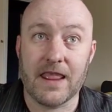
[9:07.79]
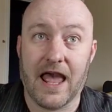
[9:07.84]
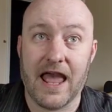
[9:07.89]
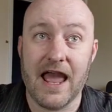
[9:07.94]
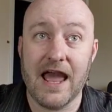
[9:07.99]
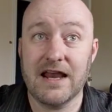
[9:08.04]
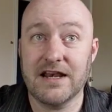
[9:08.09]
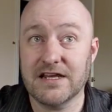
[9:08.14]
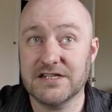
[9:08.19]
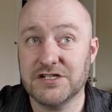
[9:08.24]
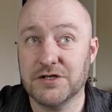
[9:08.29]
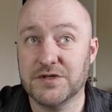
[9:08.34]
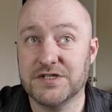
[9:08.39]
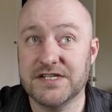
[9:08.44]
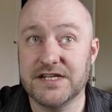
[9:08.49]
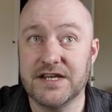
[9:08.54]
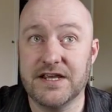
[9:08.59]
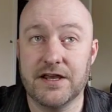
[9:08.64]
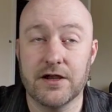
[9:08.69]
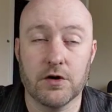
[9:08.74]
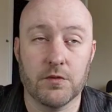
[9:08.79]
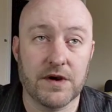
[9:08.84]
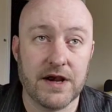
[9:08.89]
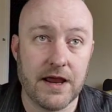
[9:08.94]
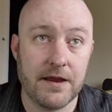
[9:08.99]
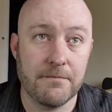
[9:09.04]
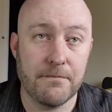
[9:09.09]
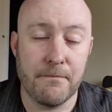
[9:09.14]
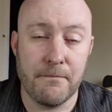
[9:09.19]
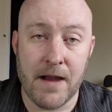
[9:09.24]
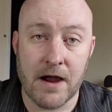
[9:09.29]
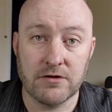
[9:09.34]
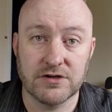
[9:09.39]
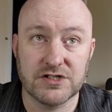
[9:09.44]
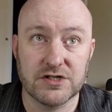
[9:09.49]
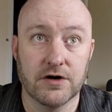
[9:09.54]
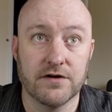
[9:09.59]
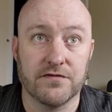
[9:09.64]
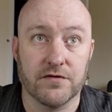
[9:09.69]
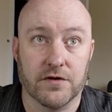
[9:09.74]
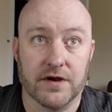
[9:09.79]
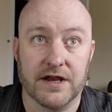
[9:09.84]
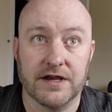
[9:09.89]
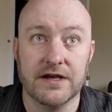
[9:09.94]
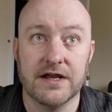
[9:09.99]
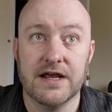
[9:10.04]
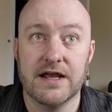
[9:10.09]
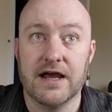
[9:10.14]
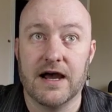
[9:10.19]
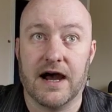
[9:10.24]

And as you see here, when I mouse over it,